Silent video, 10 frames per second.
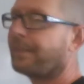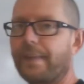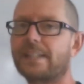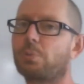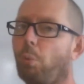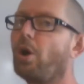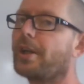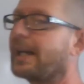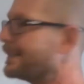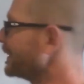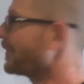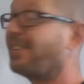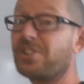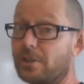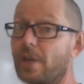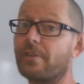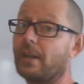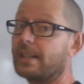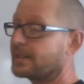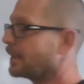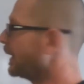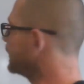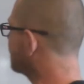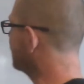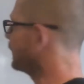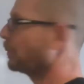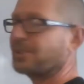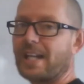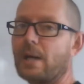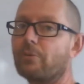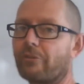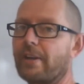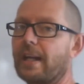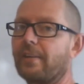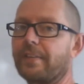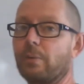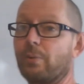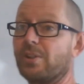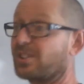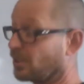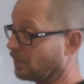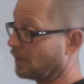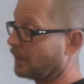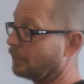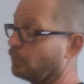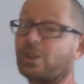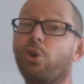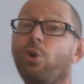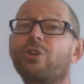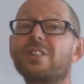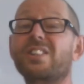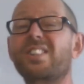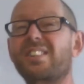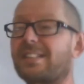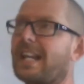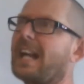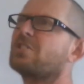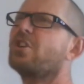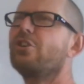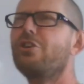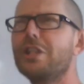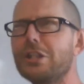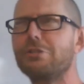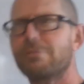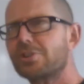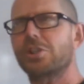That's one idea. There is another idea actually that was out there that was called the Saturnian